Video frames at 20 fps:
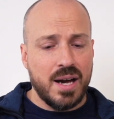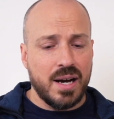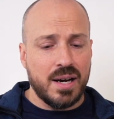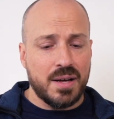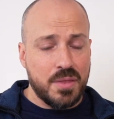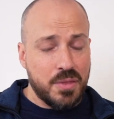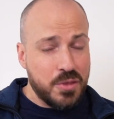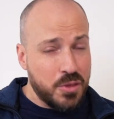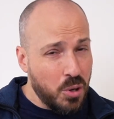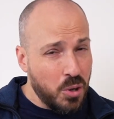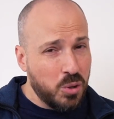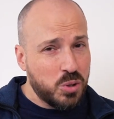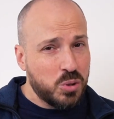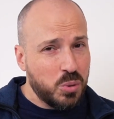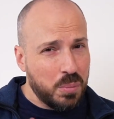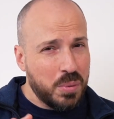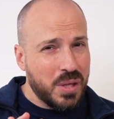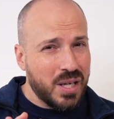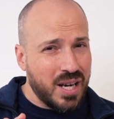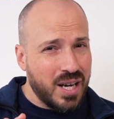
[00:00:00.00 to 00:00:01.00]
Uh, those
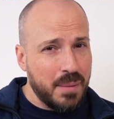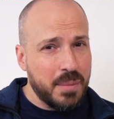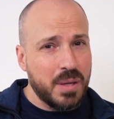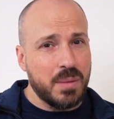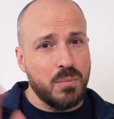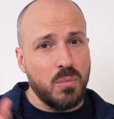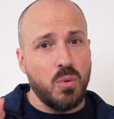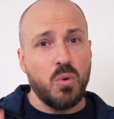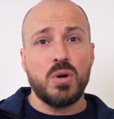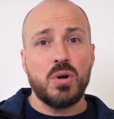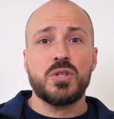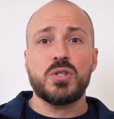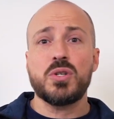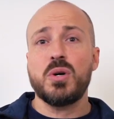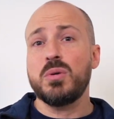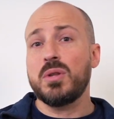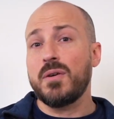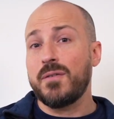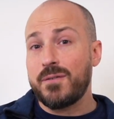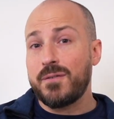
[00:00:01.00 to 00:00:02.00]
will be coming more
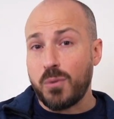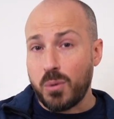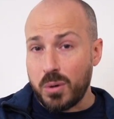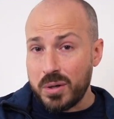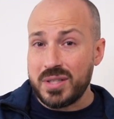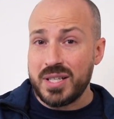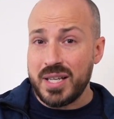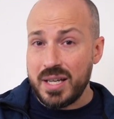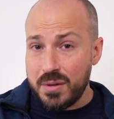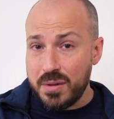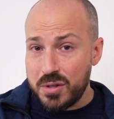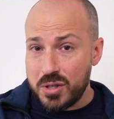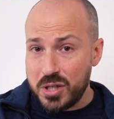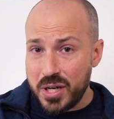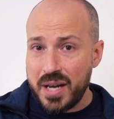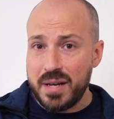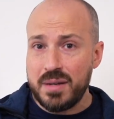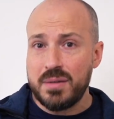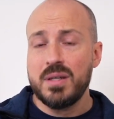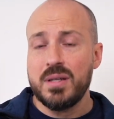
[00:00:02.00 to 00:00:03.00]
so in the fourteenth
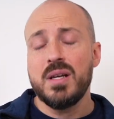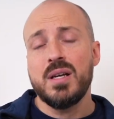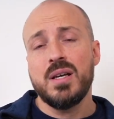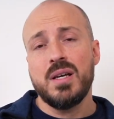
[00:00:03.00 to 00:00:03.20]
gen